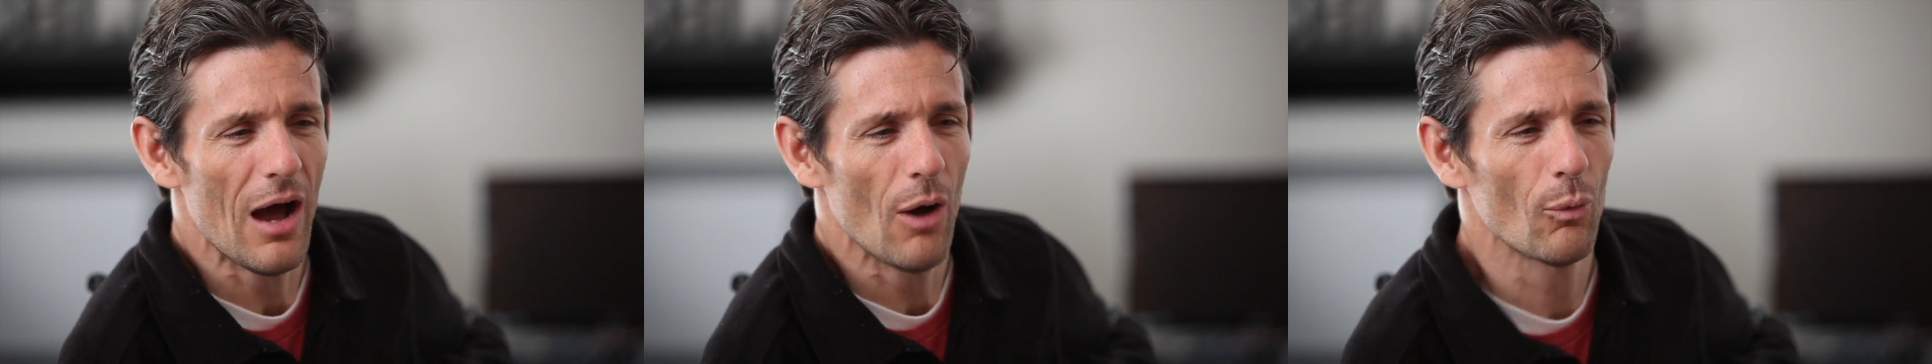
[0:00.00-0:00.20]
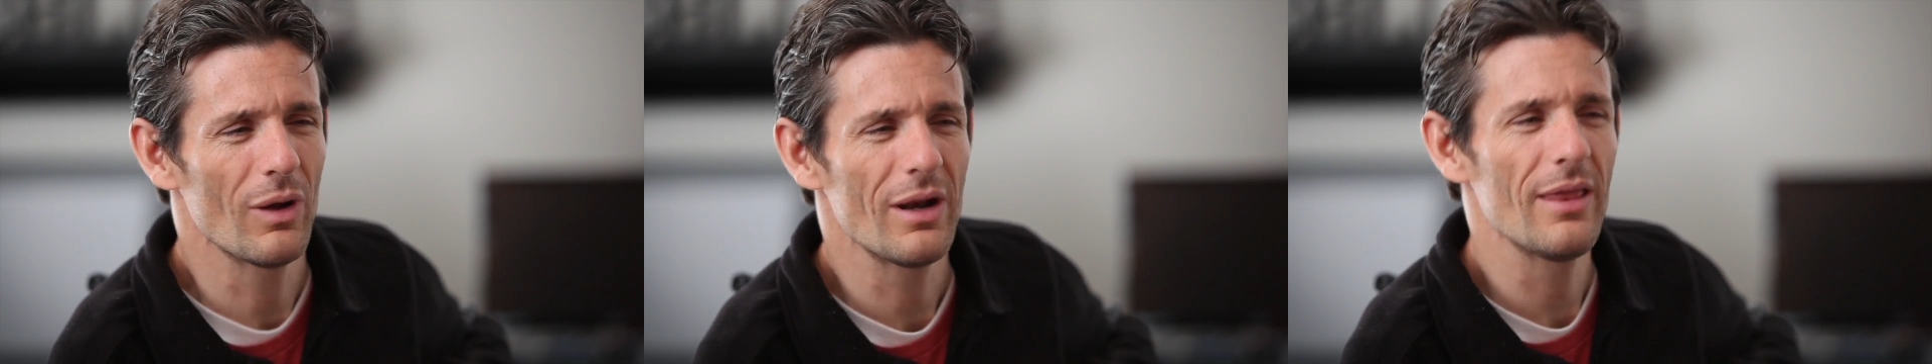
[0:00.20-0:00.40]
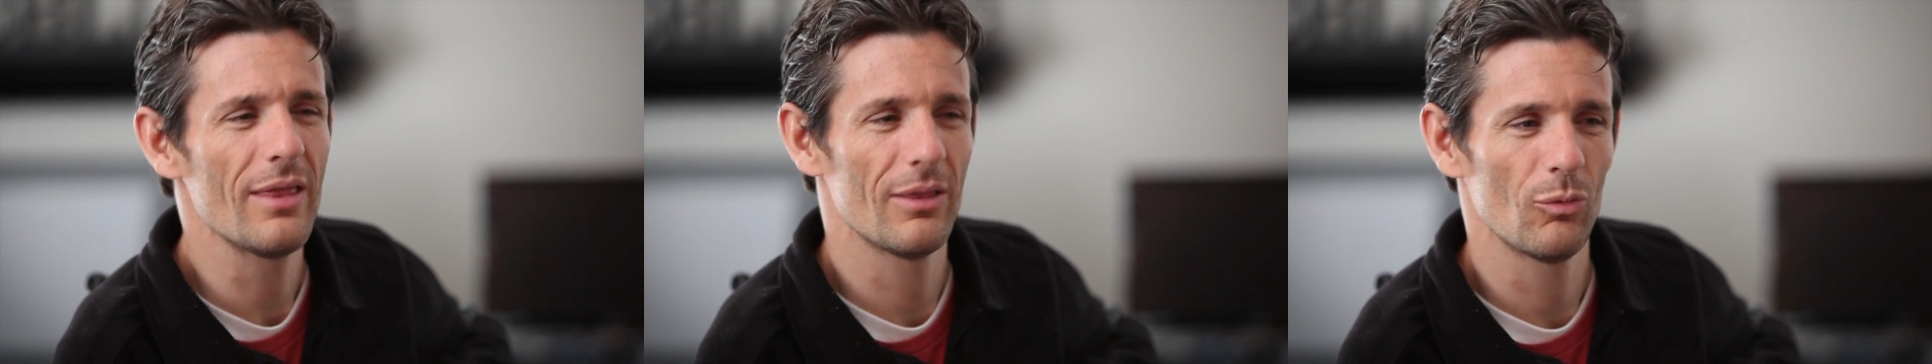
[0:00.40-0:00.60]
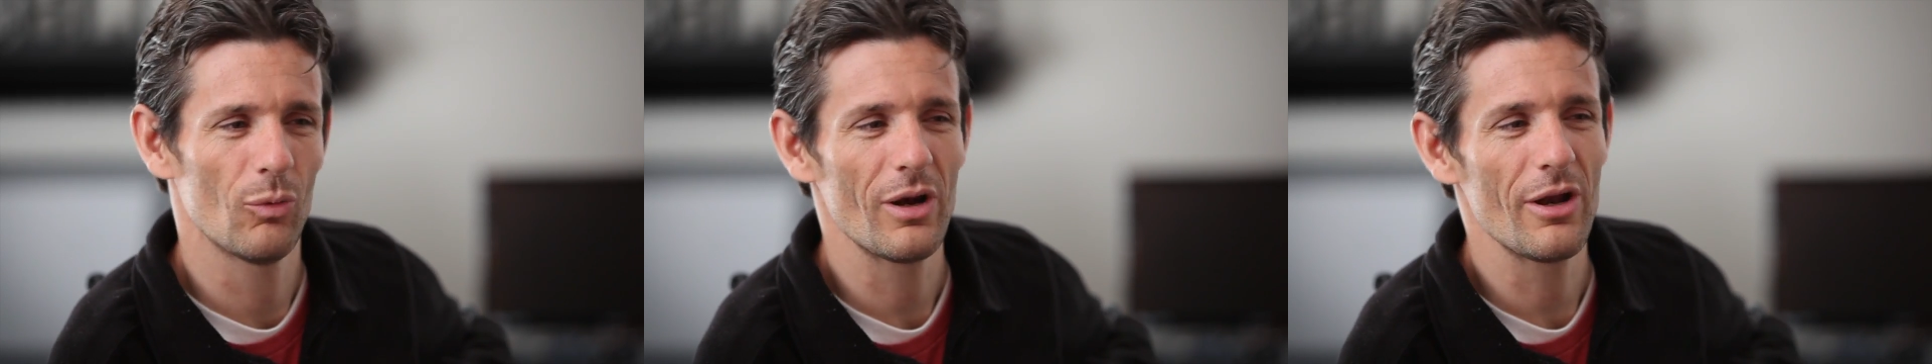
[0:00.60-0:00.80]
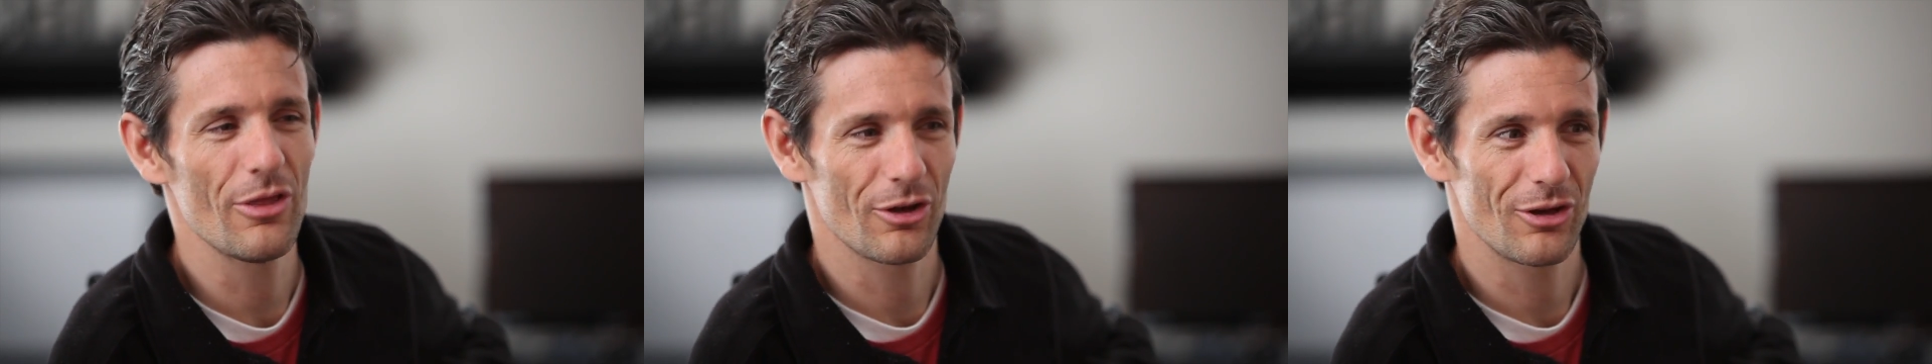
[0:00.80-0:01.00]
One
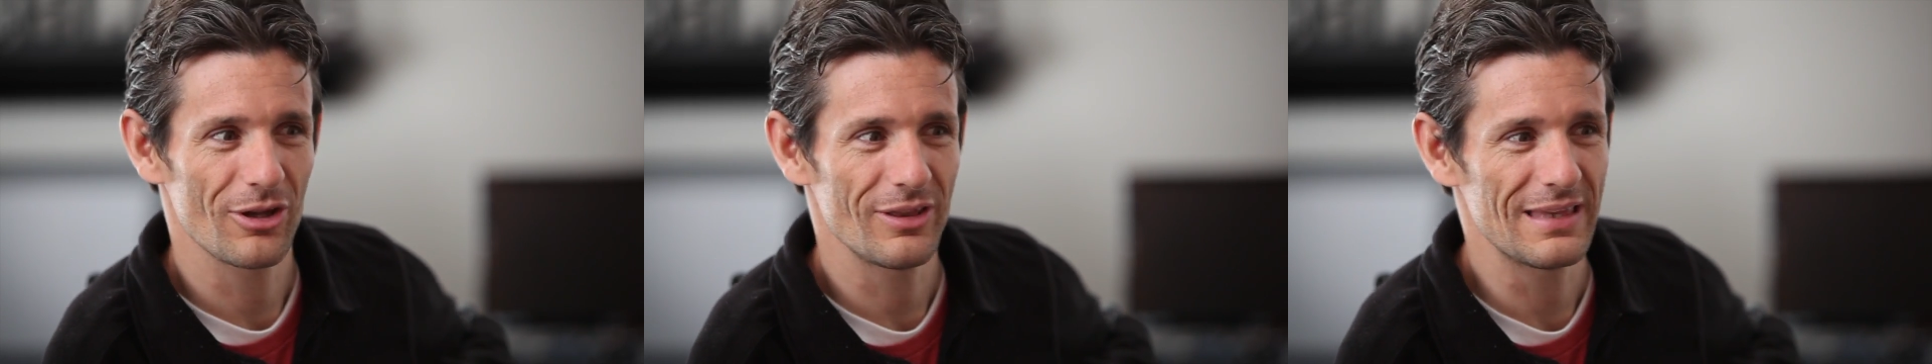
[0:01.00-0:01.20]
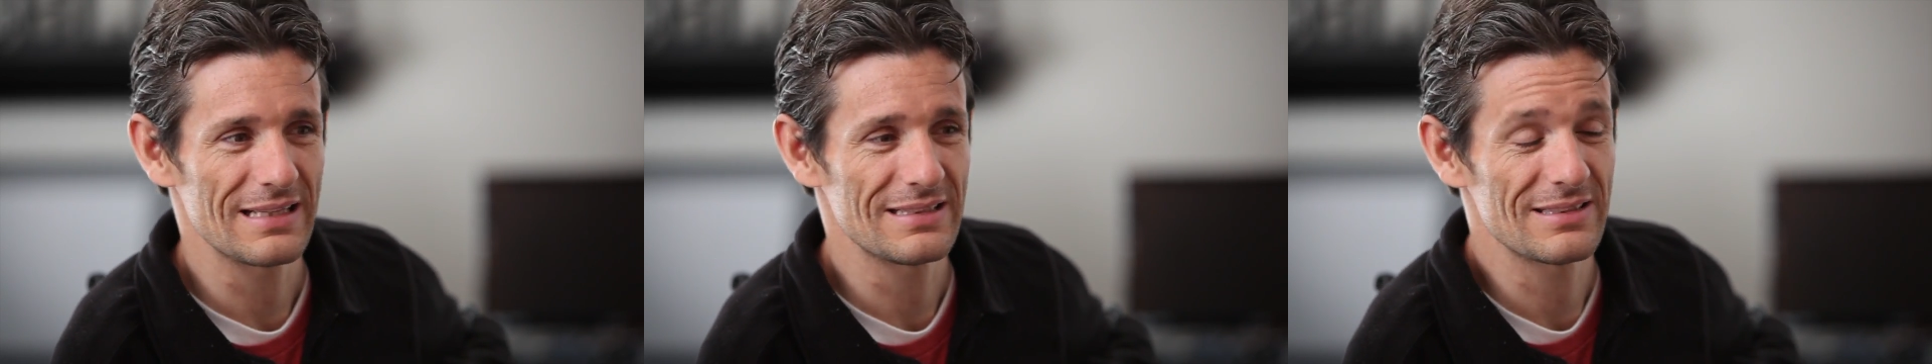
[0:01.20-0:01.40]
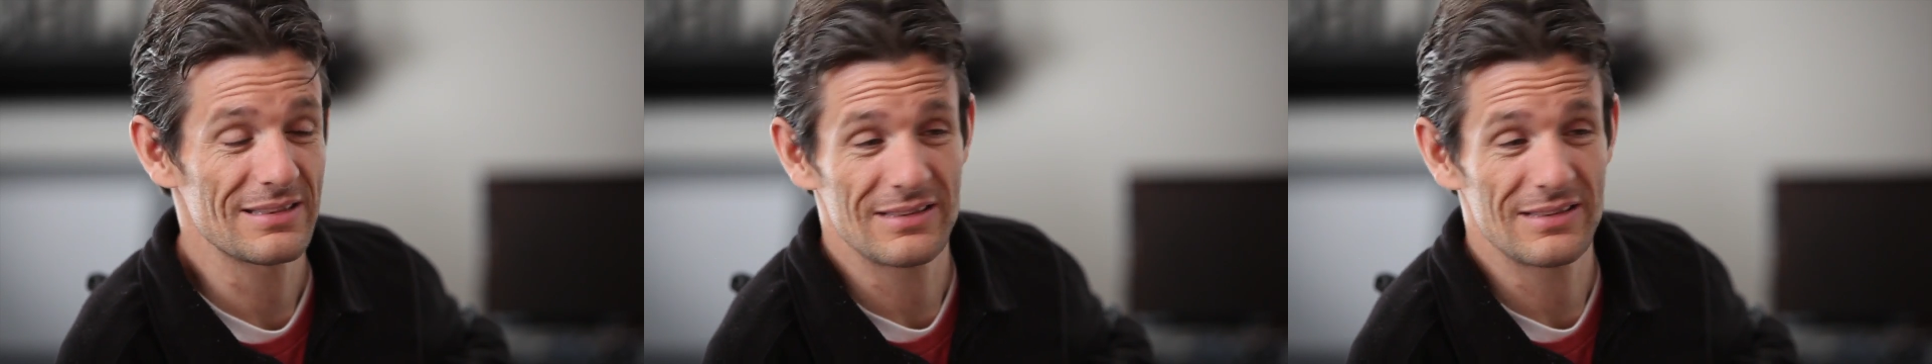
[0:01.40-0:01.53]
of the good things